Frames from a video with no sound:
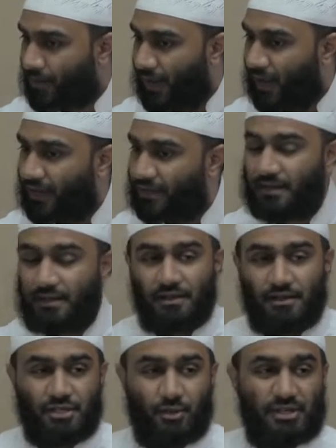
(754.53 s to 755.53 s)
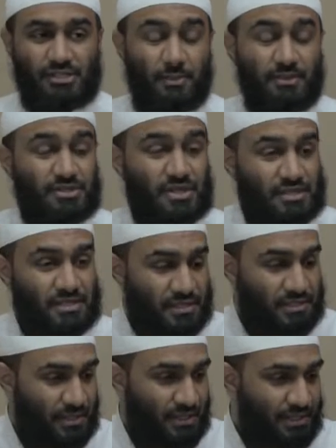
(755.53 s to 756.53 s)
and she wakes up,
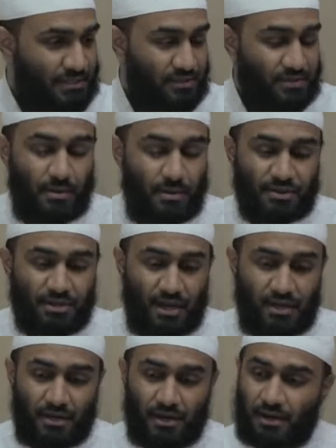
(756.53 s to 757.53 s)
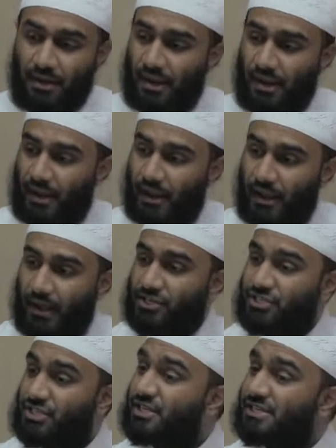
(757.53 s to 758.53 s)
it's Ramadan.
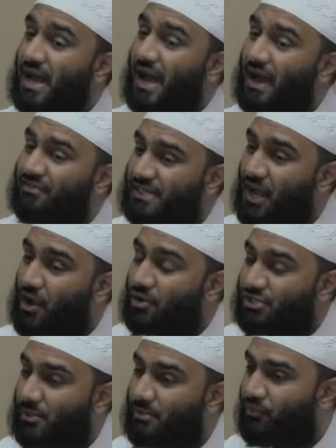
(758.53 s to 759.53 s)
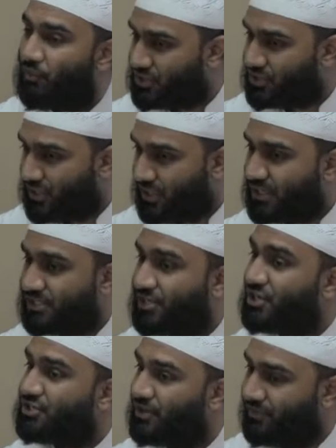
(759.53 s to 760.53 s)
She does not have to take ghusl before she
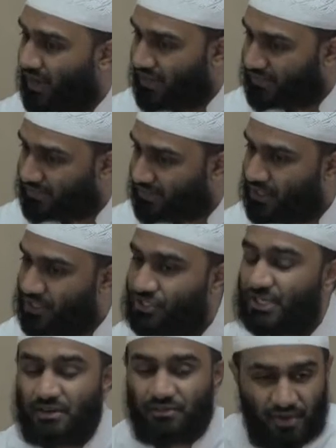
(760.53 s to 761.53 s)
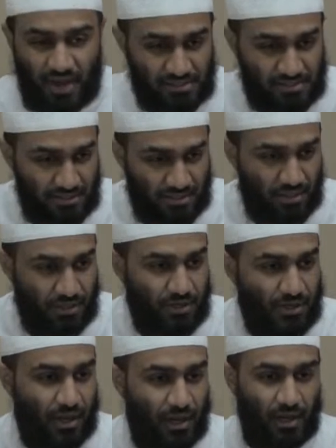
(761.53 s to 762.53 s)
starts her fast. She can fast
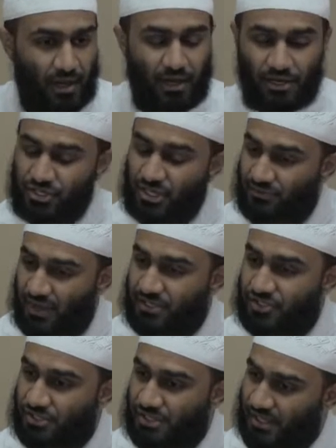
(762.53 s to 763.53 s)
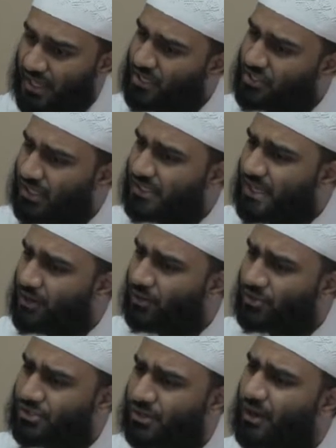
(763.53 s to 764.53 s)
just like that, and she can take her
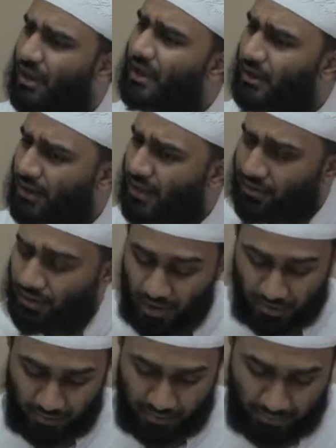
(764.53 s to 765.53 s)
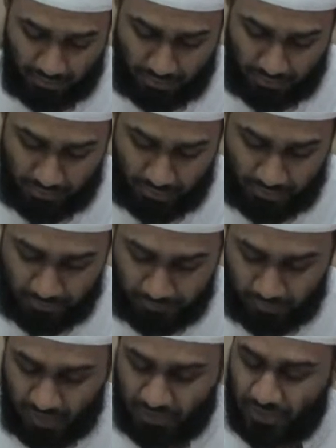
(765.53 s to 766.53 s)
ghusl later on, right?
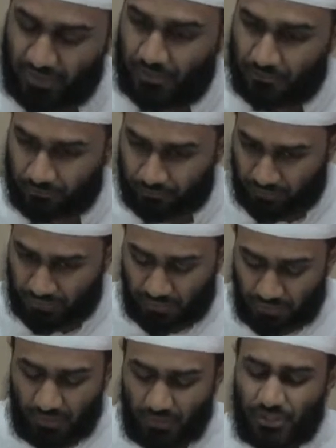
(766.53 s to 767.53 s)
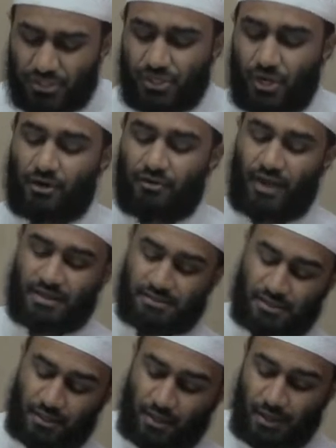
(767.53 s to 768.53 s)
She can start her
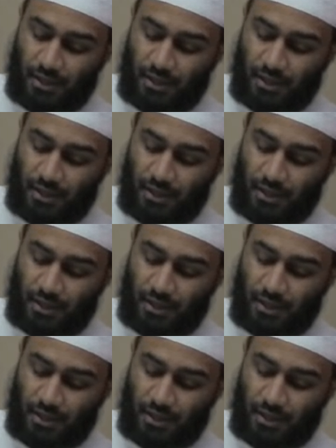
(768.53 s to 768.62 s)
fast.